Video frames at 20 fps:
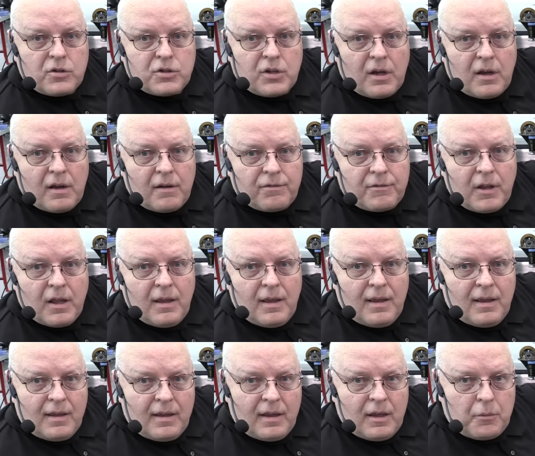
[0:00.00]
shaft,
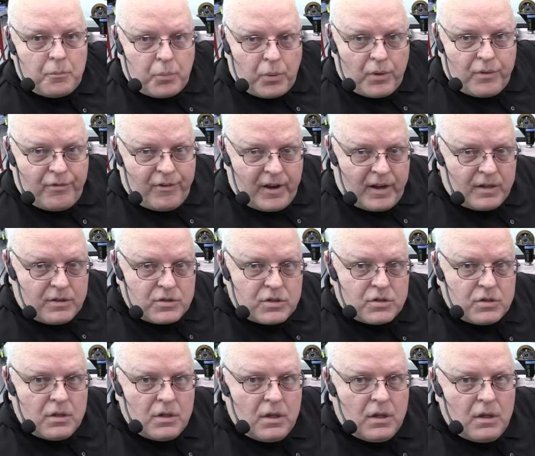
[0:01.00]
it
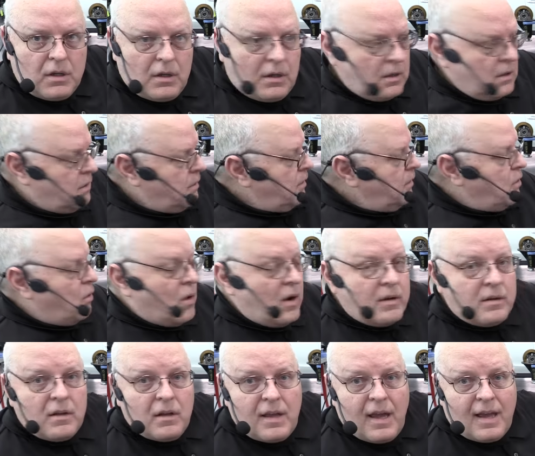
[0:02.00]
prevents
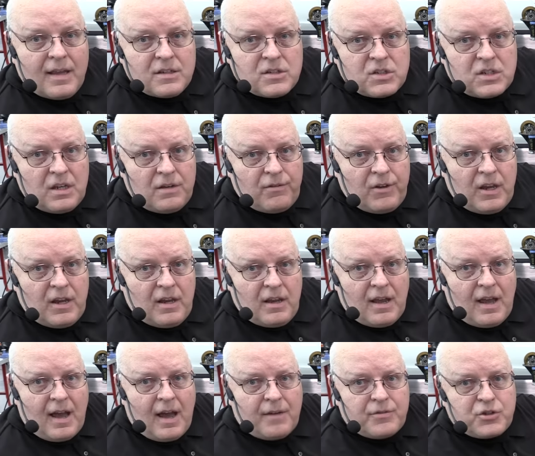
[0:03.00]
your CV
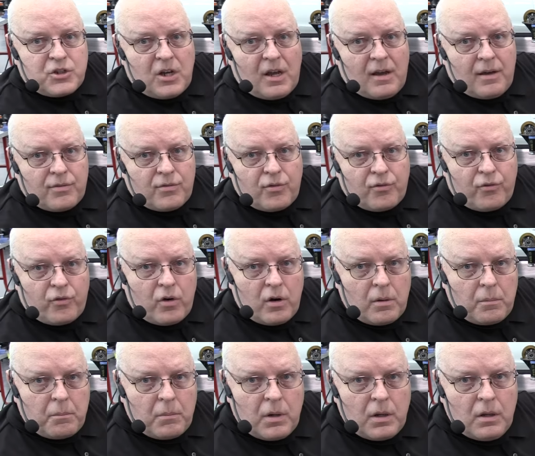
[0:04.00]
half shafts
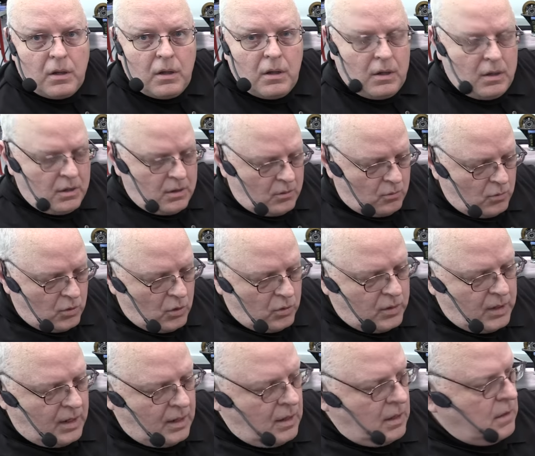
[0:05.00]
from
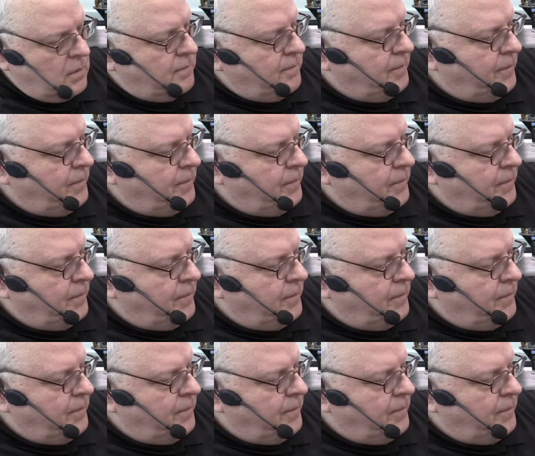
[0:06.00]
rotating.